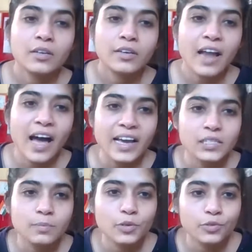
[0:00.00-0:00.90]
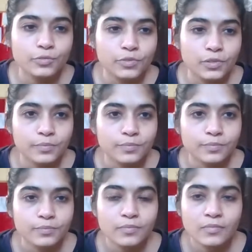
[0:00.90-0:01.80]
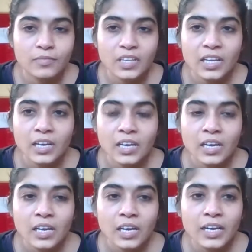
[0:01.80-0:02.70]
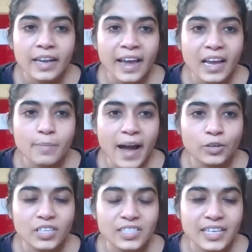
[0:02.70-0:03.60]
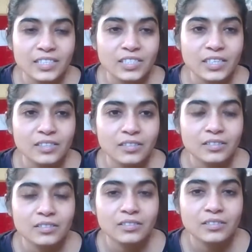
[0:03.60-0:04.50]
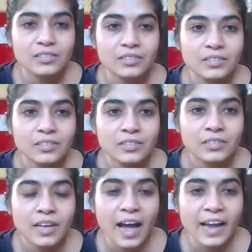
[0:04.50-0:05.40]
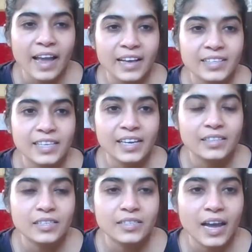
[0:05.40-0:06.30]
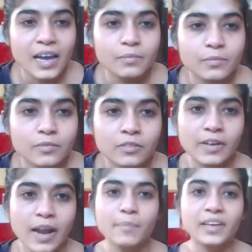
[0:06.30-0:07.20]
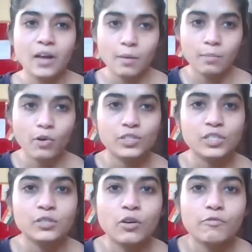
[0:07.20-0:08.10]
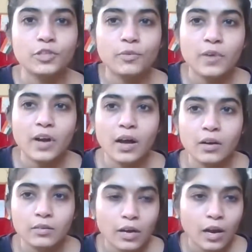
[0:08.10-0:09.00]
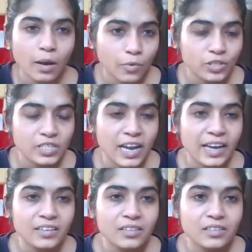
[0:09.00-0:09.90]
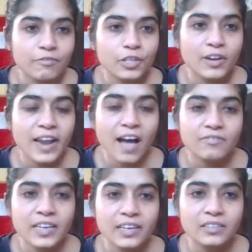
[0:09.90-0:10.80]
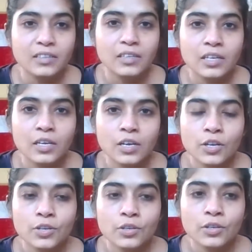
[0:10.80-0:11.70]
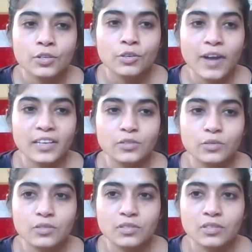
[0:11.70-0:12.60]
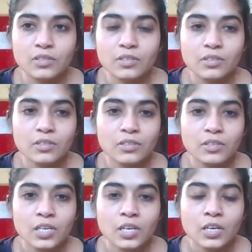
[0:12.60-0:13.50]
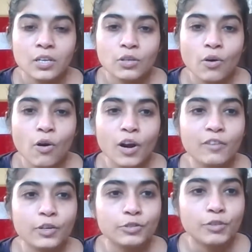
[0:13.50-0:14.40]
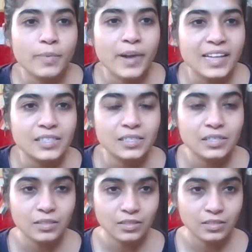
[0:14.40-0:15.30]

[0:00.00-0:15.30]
Nice, beautiful. Inhale back to the center and exhale, this time grabbing opposite toe with your opposite hand, with your left hand, your right toes. So holding for 3 breaths,